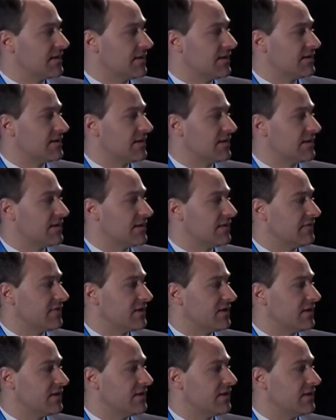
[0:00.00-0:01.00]

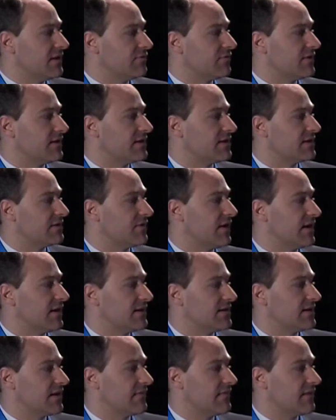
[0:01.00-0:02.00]
sensitivity decreased to
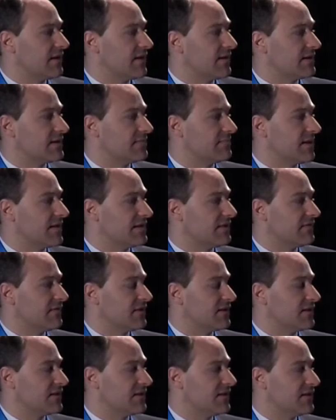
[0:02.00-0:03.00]
87 and the
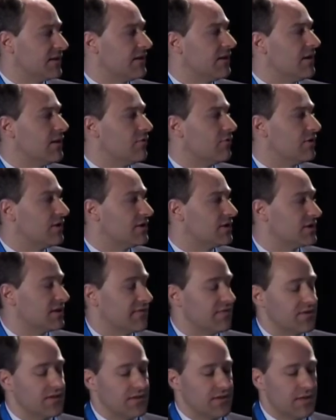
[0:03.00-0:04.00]
specificity reached
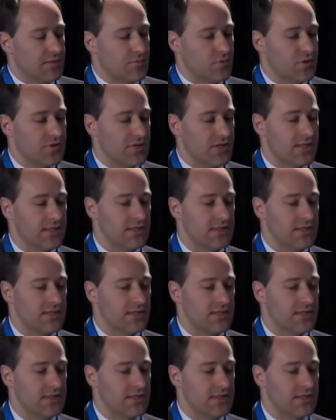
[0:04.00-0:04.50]
79%.